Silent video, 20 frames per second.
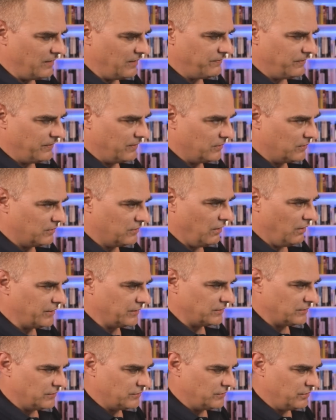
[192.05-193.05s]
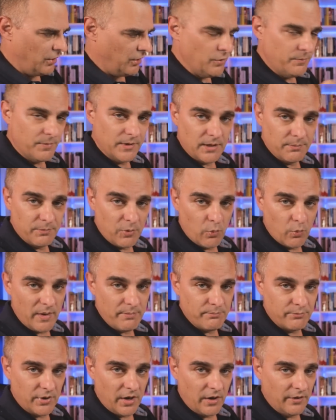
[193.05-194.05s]
I've got it to open up a
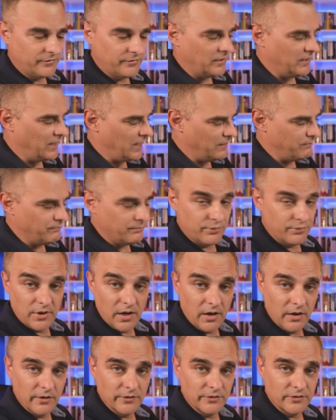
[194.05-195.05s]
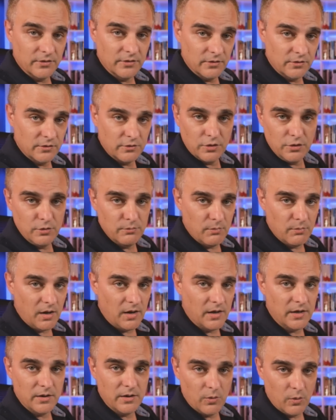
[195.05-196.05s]
web browser and browse to
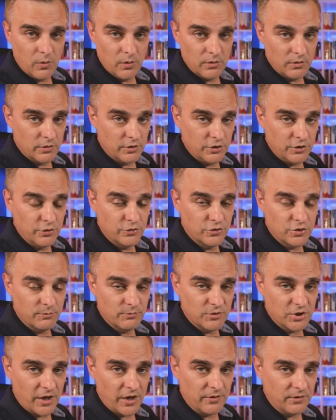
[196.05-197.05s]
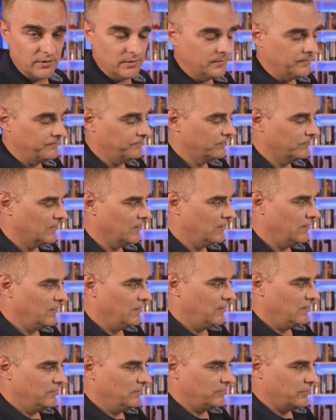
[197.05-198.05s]
my YouTube channel.
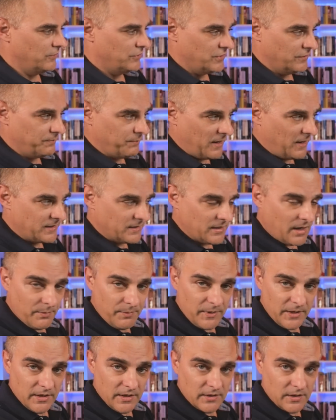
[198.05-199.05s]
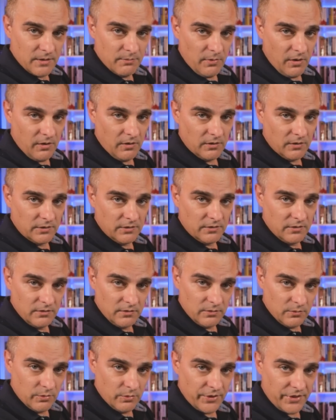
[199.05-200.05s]
So just by typing a command
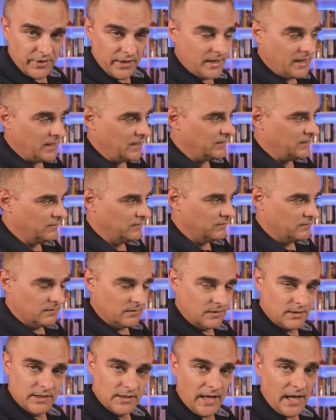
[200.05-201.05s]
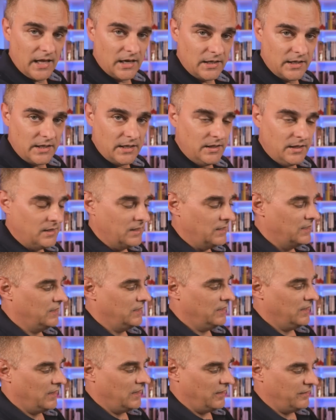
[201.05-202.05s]
within Kali,
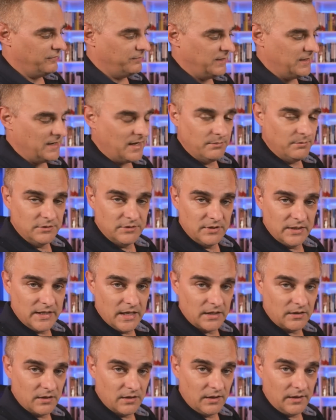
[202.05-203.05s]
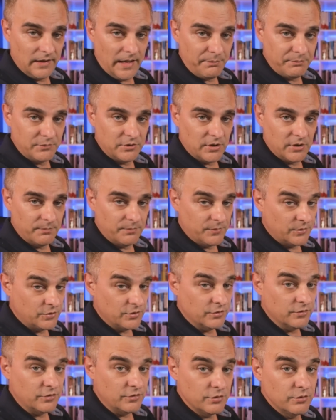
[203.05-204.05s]
I've been able to get the laptop
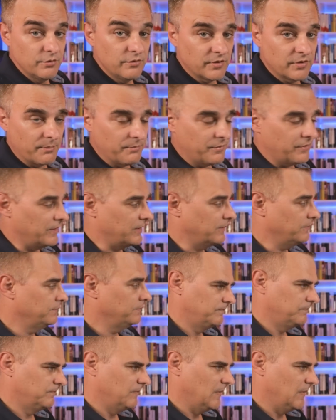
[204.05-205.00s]
to do something.